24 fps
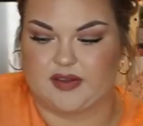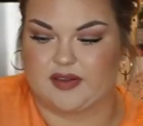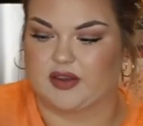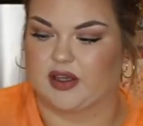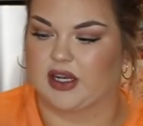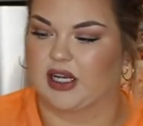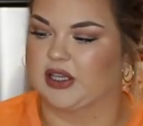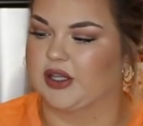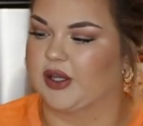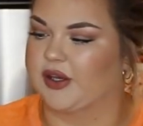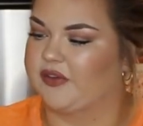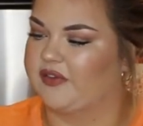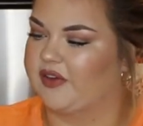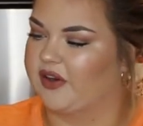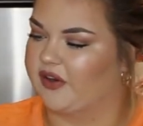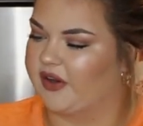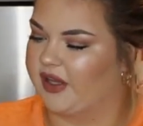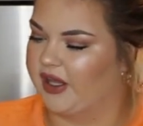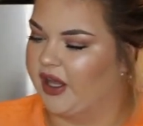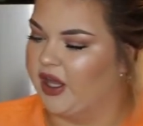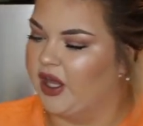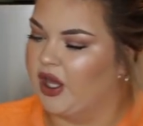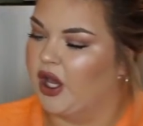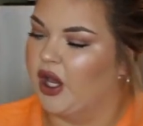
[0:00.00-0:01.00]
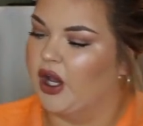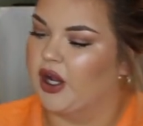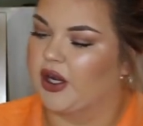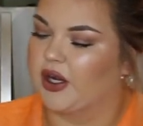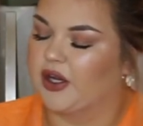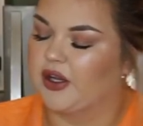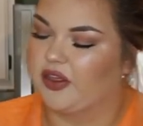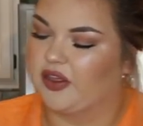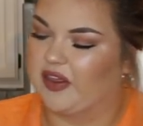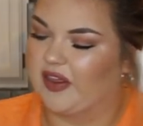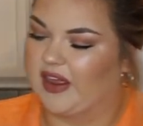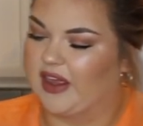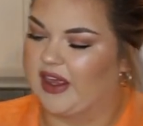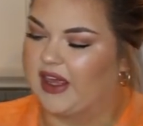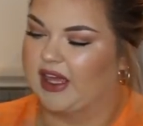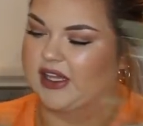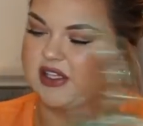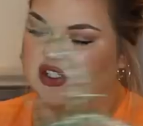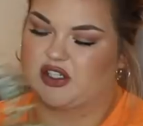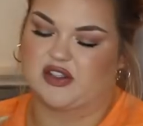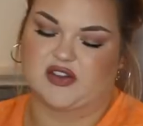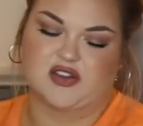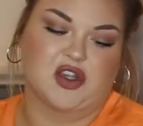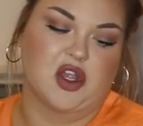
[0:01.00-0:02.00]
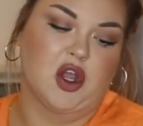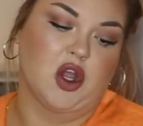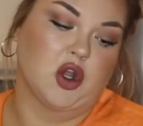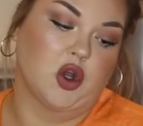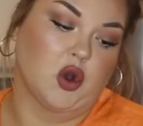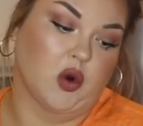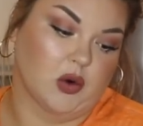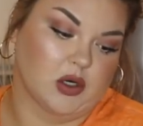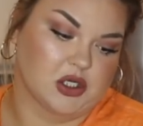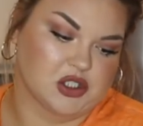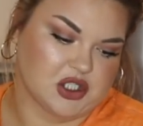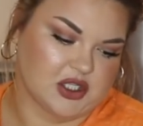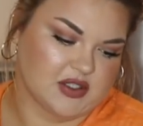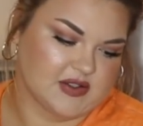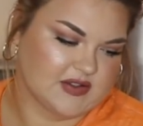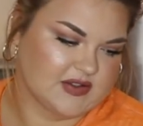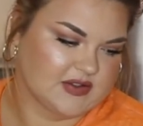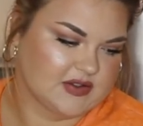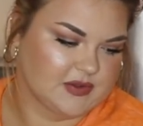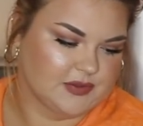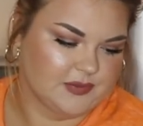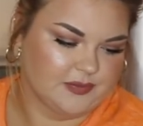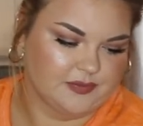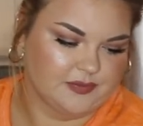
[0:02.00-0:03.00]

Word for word: It's going to look very earthy and just gorgeous.